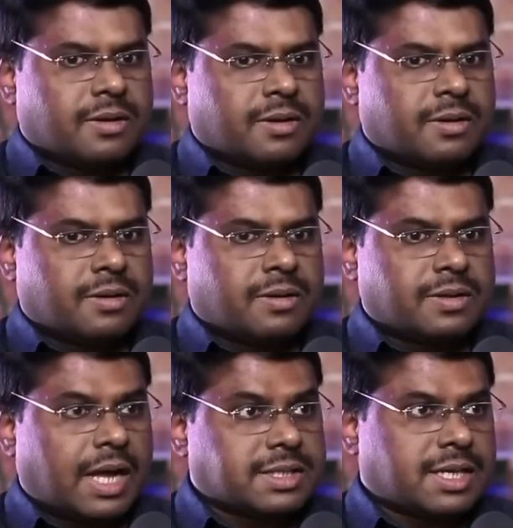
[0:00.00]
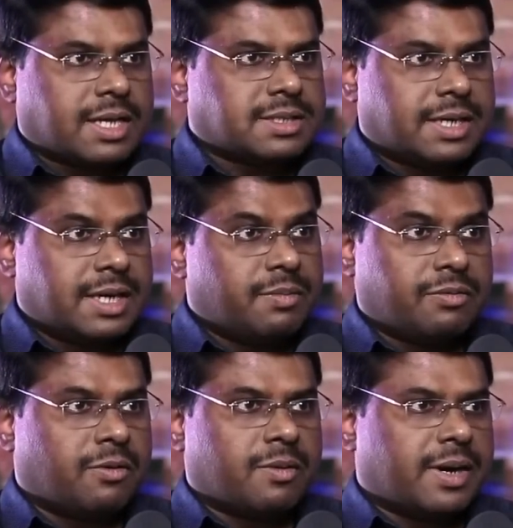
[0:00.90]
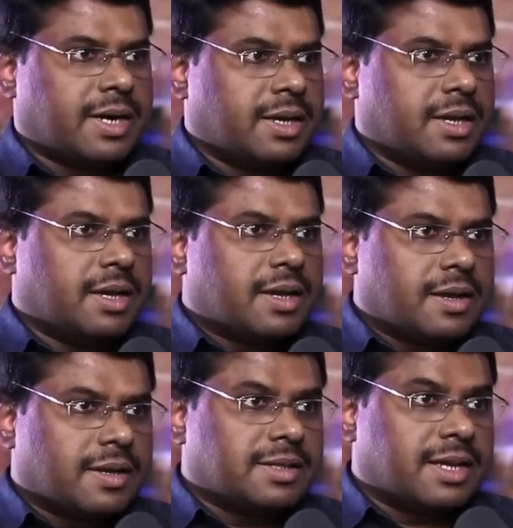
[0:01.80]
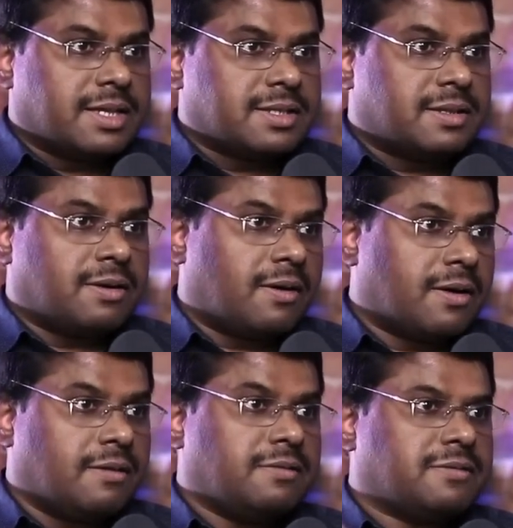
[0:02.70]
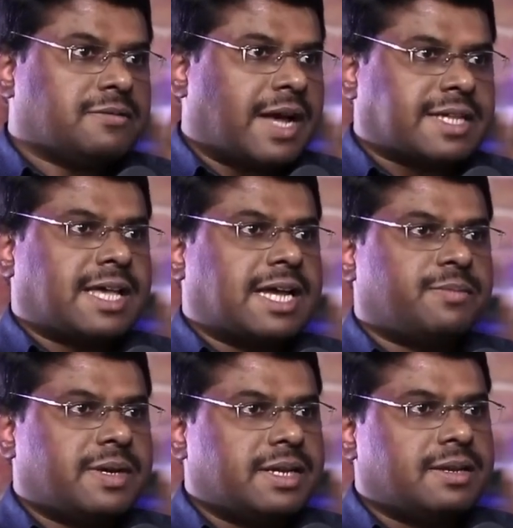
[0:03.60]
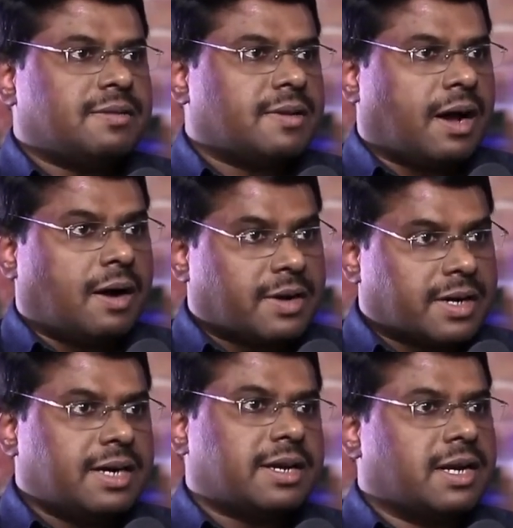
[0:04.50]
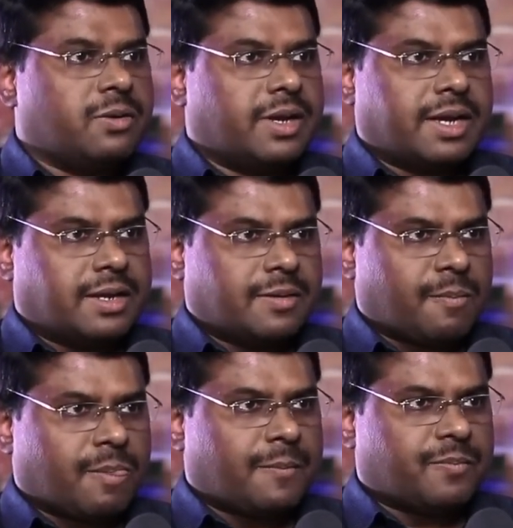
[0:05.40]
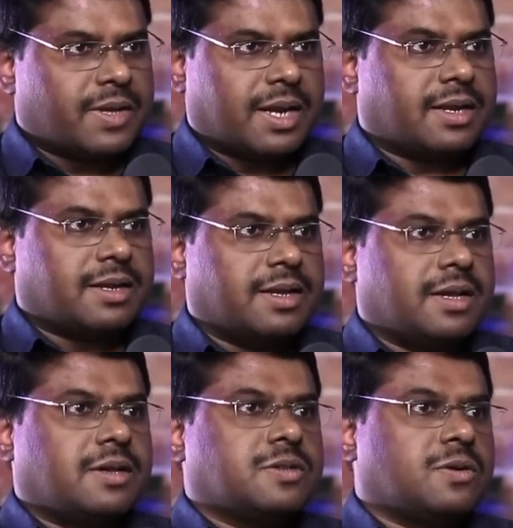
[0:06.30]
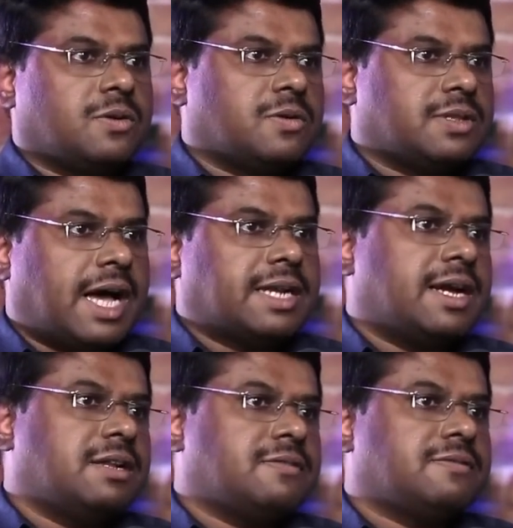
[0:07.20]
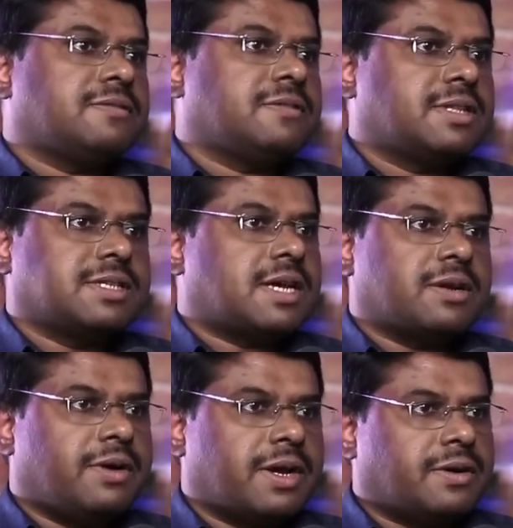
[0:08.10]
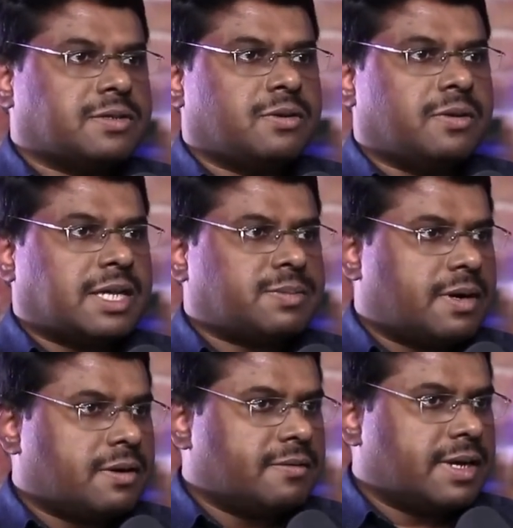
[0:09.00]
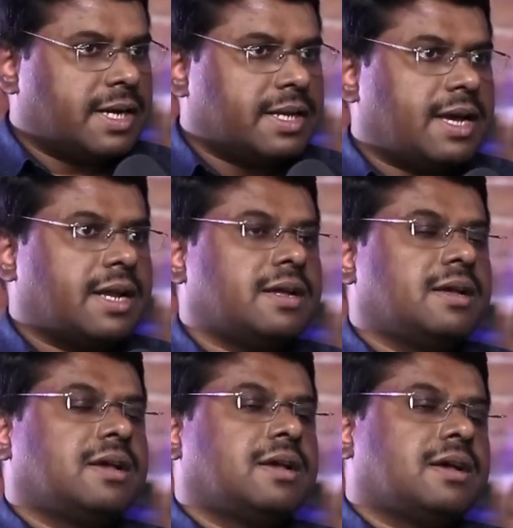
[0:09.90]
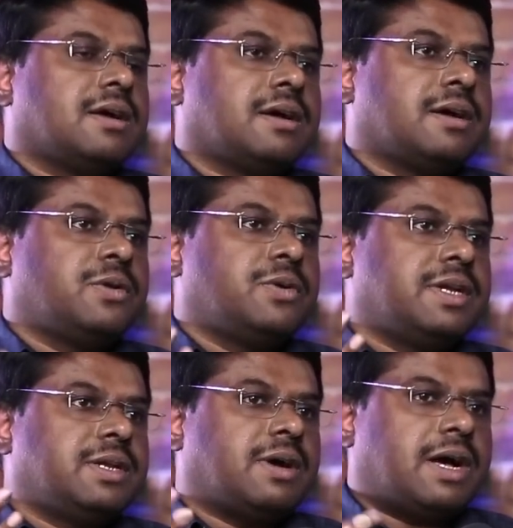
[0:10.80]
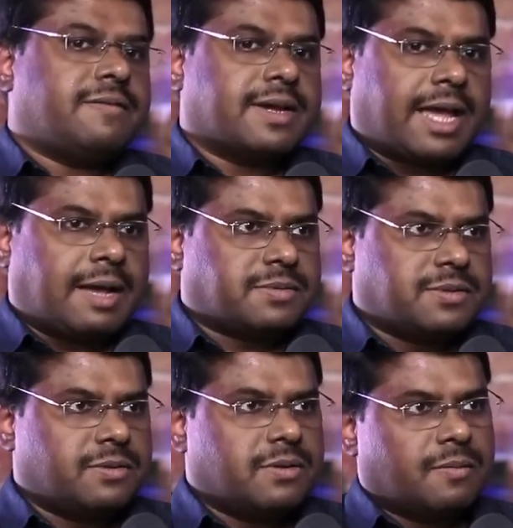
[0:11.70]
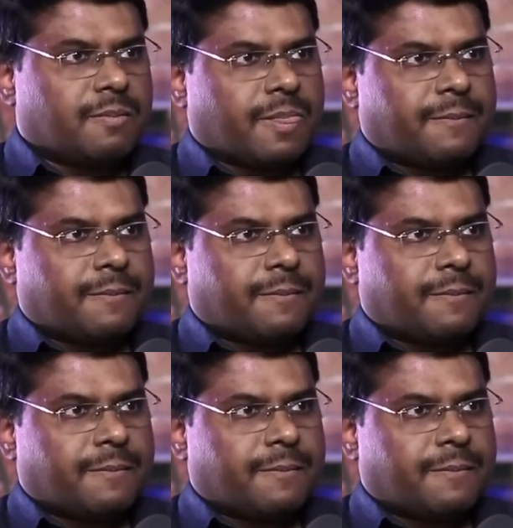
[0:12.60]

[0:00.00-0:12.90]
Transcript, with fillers: uh, NASA has done it before, but there is a lot of excitement in our country doing it, right? So that kind of uh, things are going on. So as part of Gaganyaan, uh, you need to have a capsule